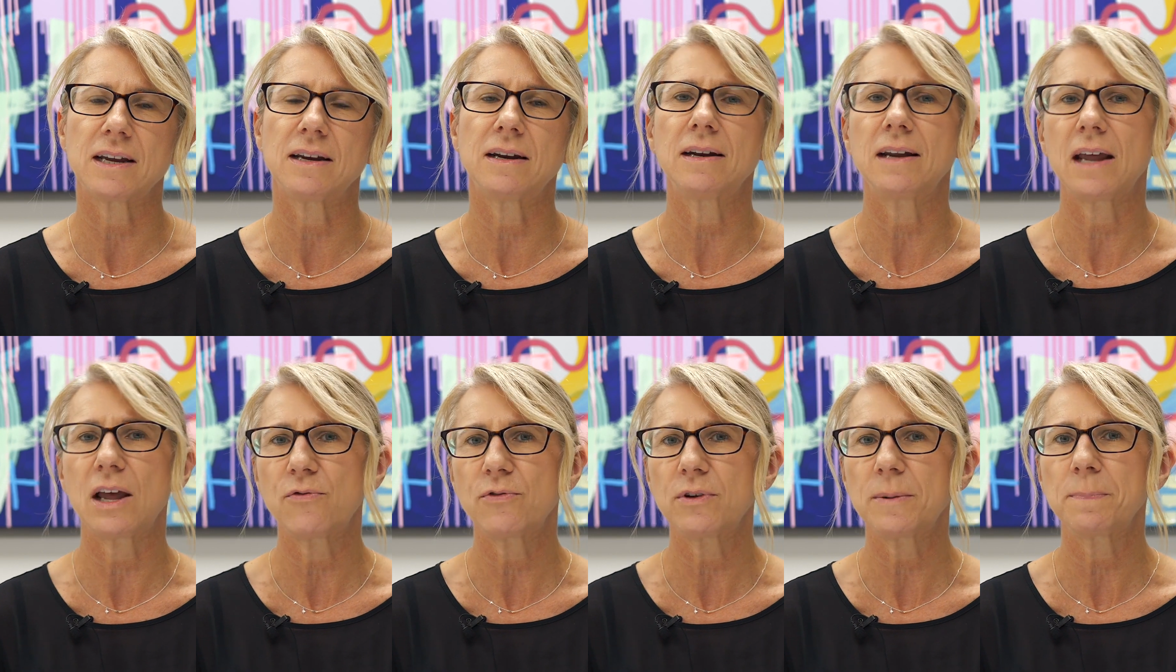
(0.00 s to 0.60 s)
in an
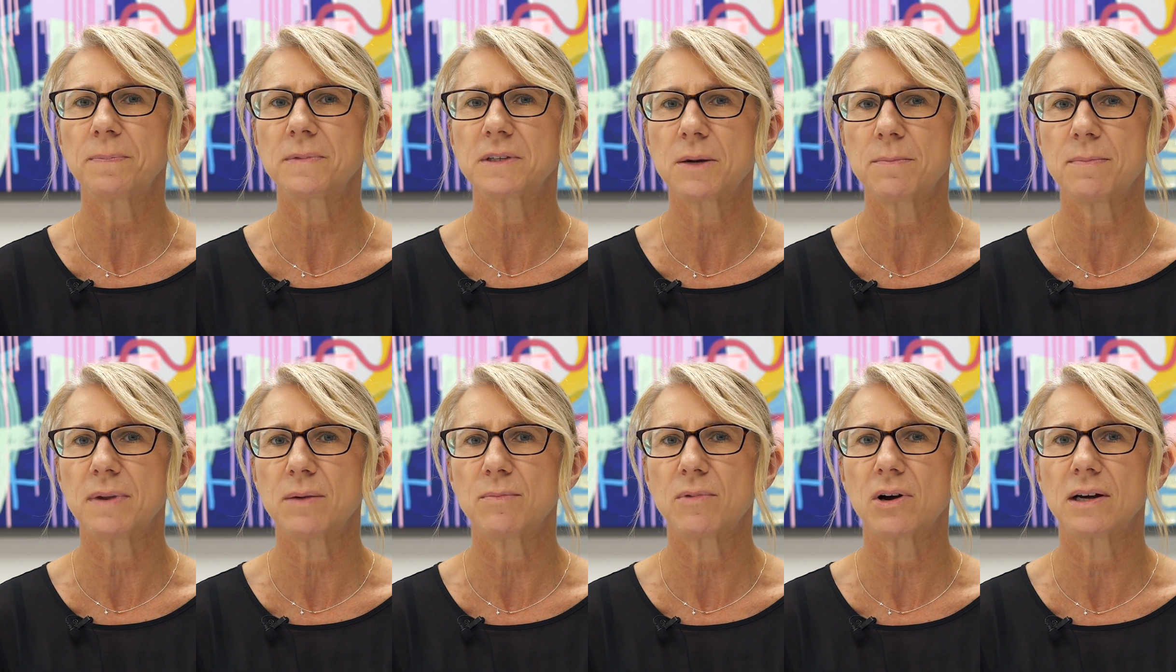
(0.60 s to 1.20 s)
effort to
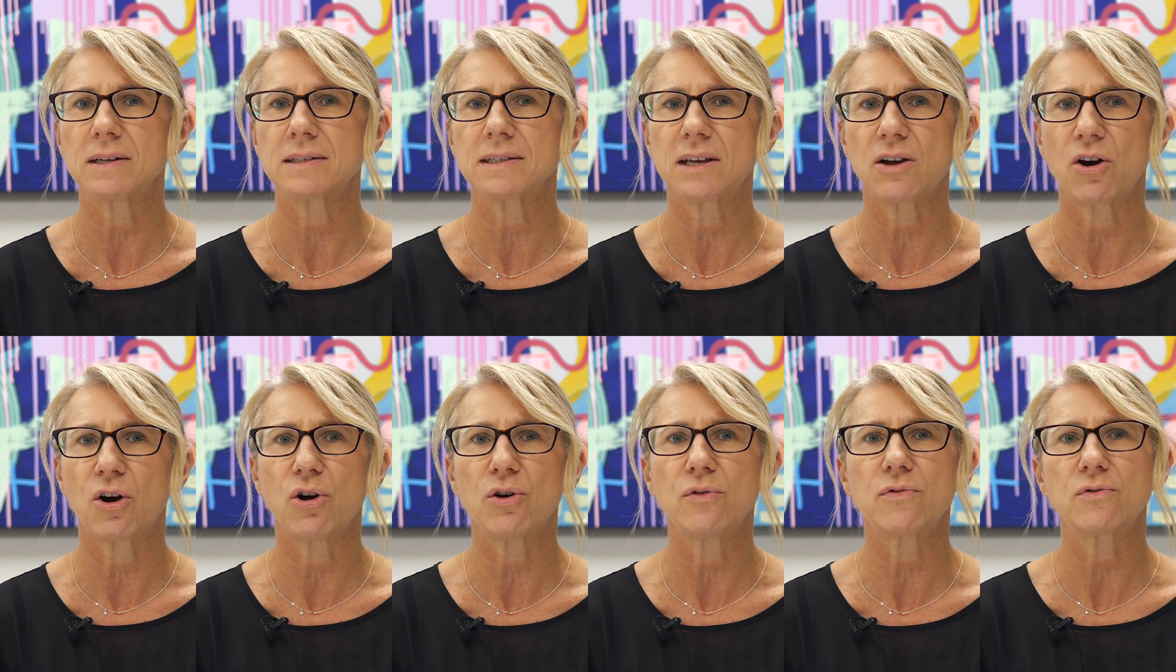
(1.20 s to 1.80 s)
minimise
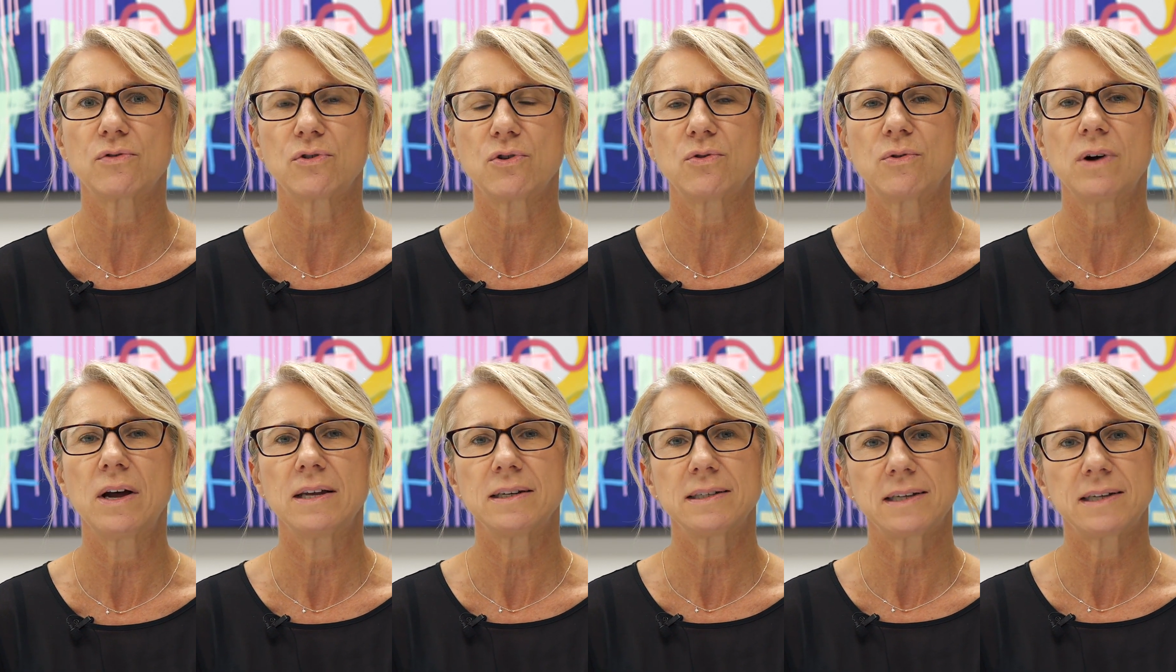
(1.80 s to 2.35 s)
the overall